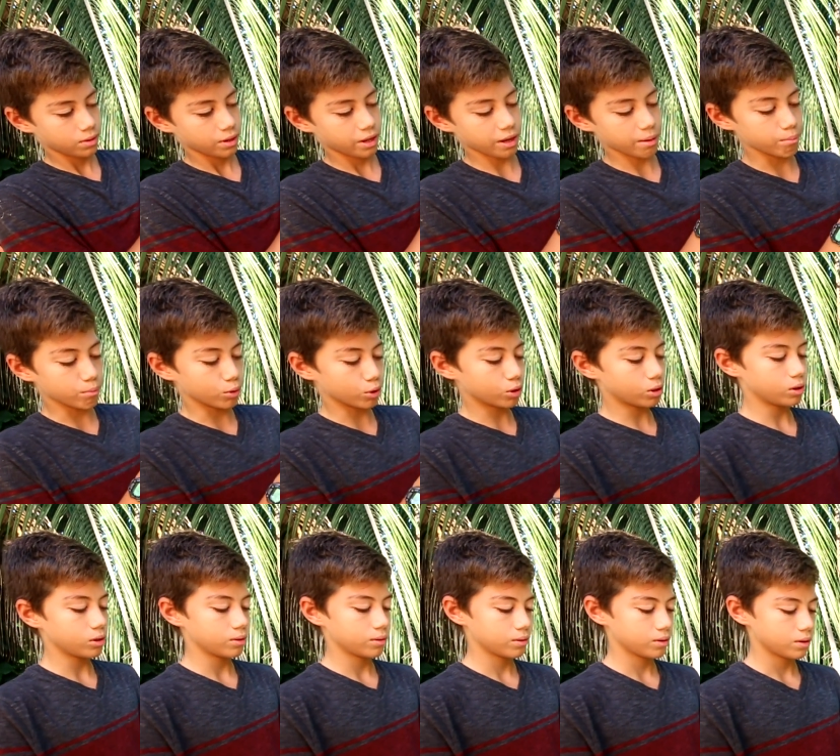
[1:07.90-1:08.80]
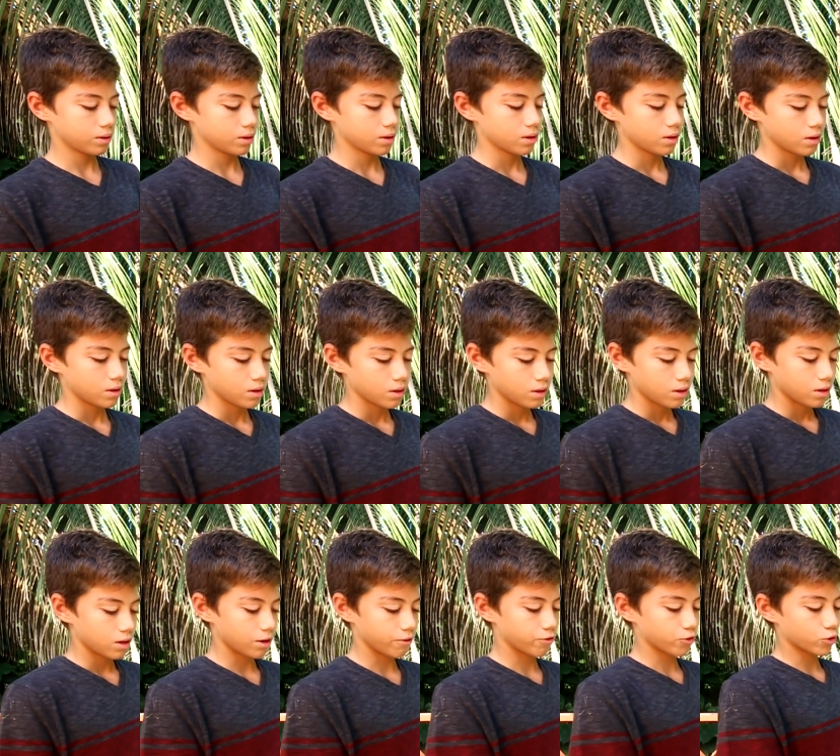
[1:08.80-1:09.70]
gimbal,
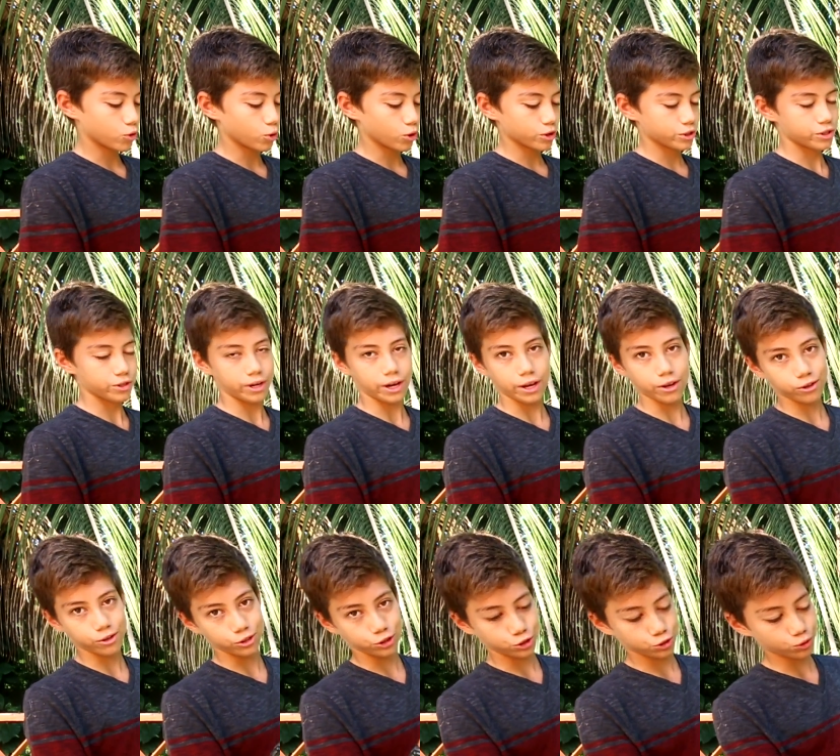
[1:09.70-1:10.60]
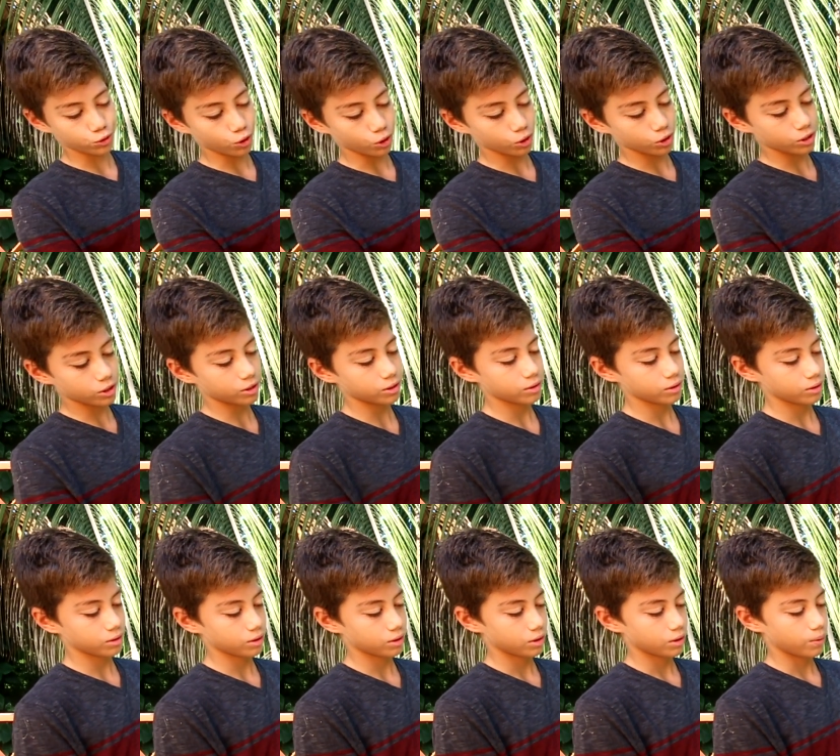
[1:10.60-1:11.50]
of course you got your controller,
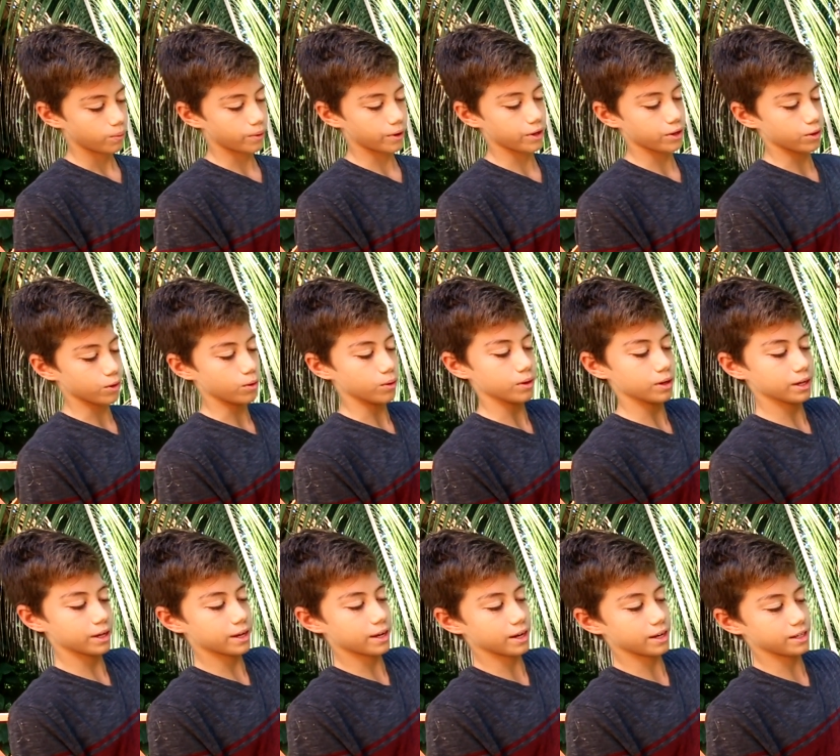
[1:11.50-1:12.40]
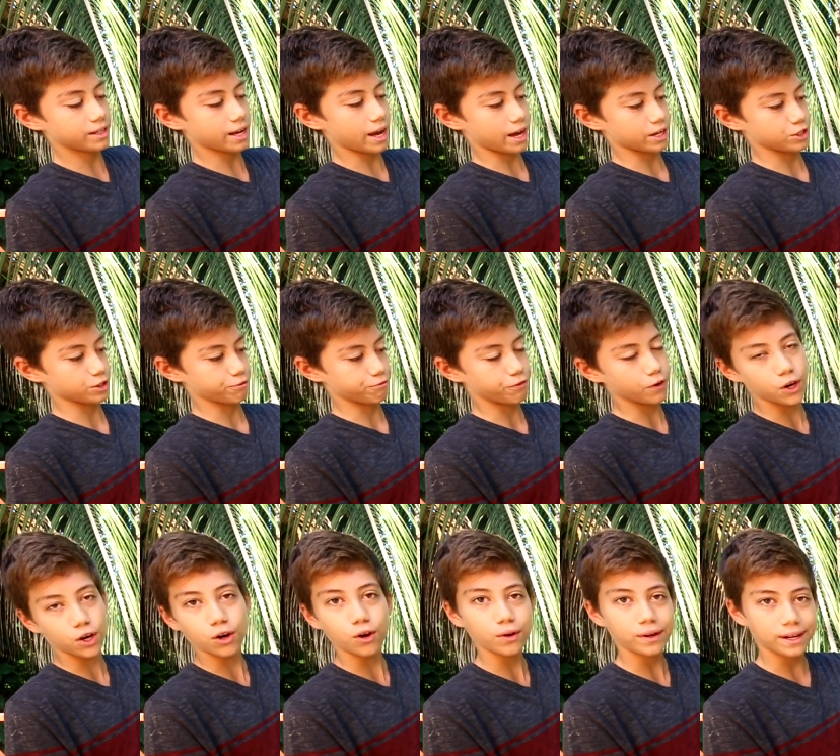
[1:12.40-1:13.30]
where you can attach a
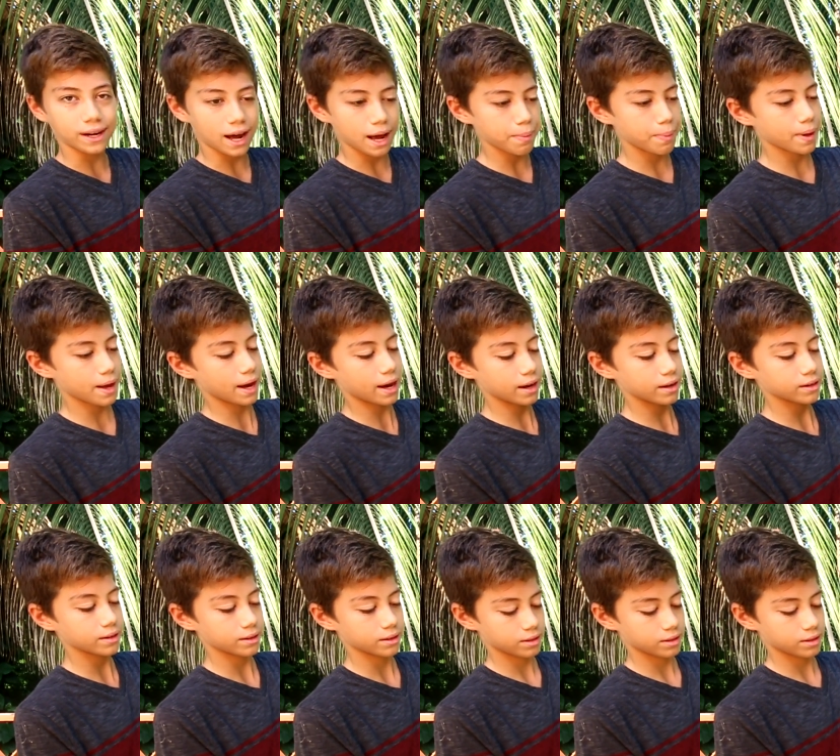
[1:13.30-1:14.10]
phone, an iPad.